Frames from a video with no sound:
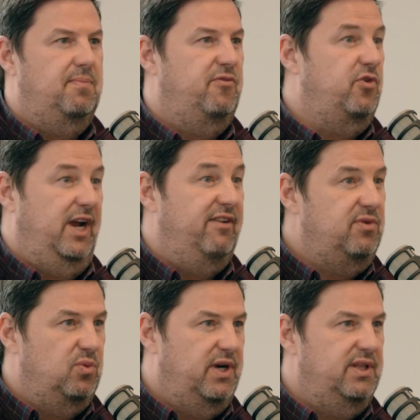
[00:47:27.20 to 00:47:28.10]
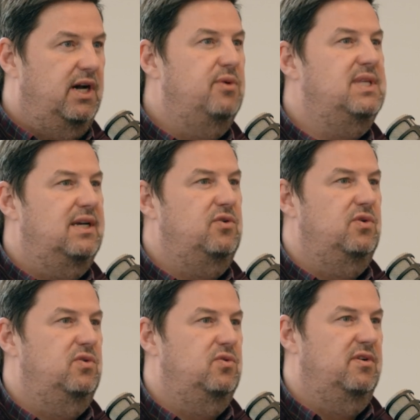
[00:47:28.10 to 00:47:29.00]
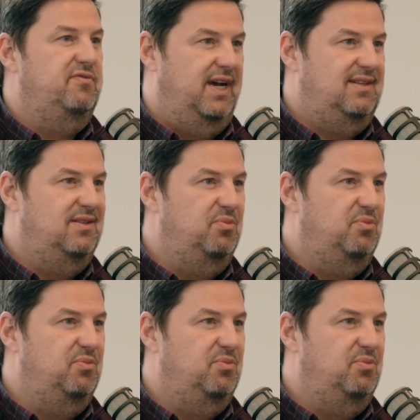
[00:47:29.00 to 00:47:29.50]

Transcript: for everyone, how is that going to affect